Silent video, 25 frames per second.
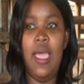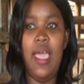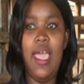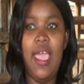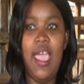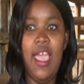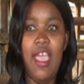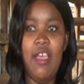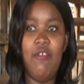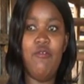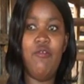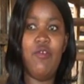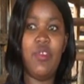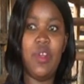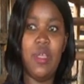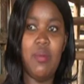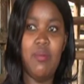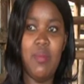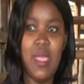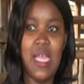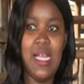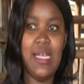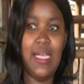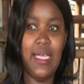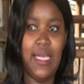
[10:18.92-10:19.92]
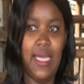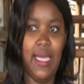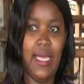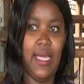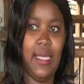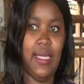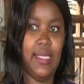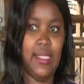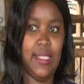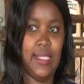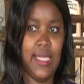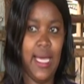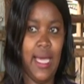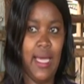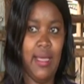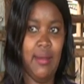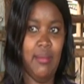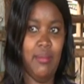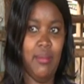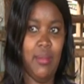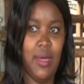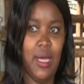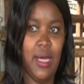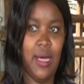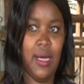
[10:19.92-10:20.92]
every milking
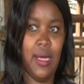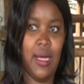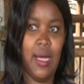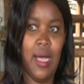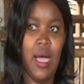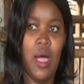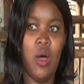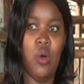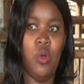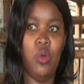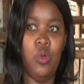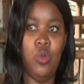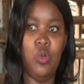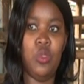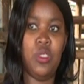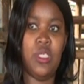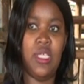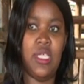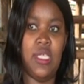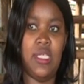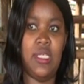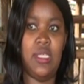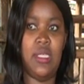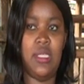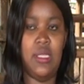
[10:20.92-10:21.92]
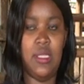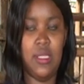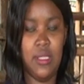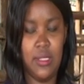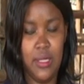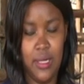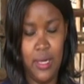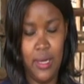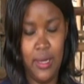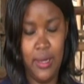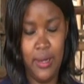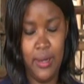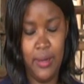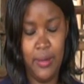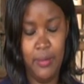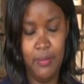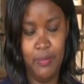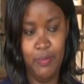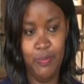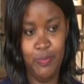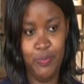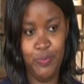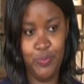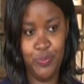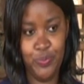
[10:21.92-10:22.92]
time a cow loses um,
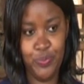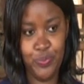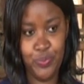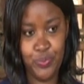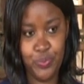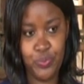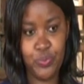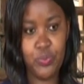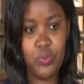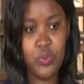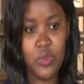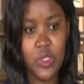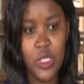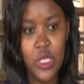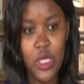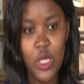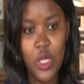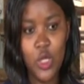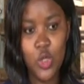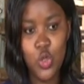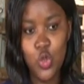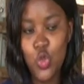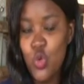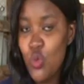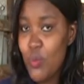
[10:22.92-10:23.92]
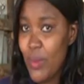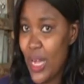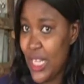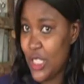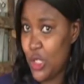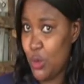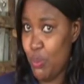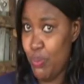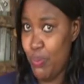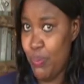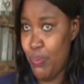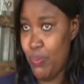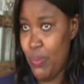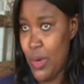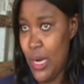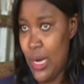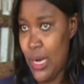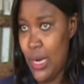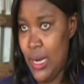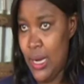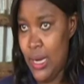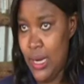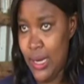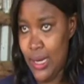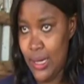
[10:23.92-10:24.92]
too much
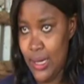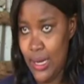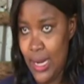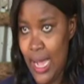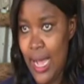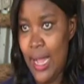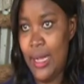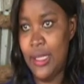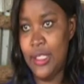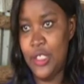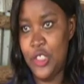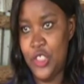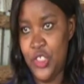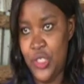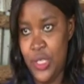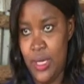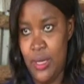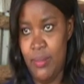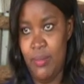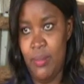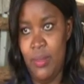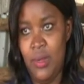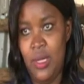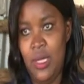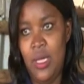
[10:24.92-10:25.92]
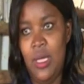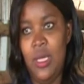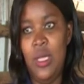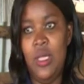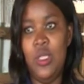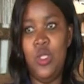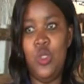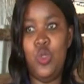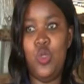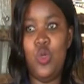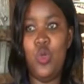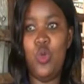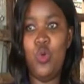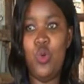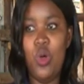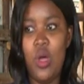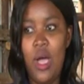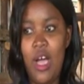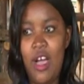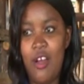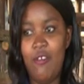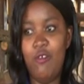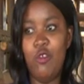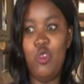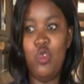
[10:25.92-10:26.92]
uh, calcium. So you
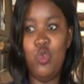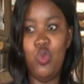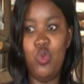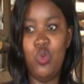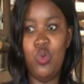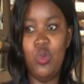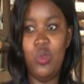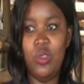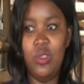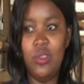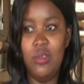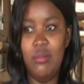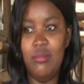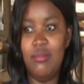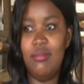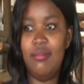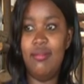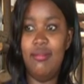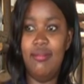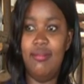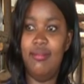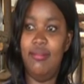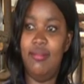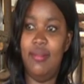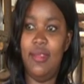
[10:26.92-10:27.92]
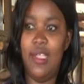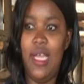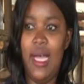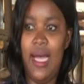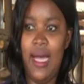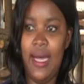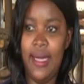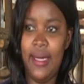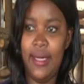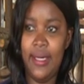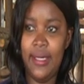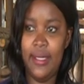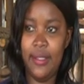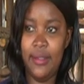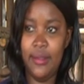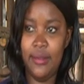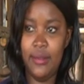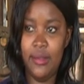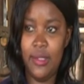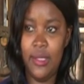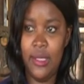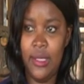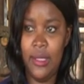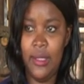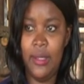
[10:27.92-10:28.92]
have to add
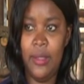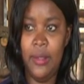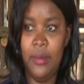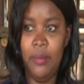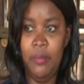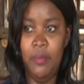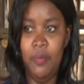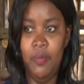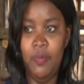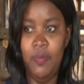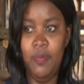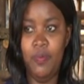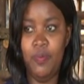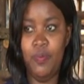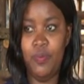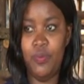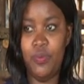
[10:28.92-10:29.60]
um,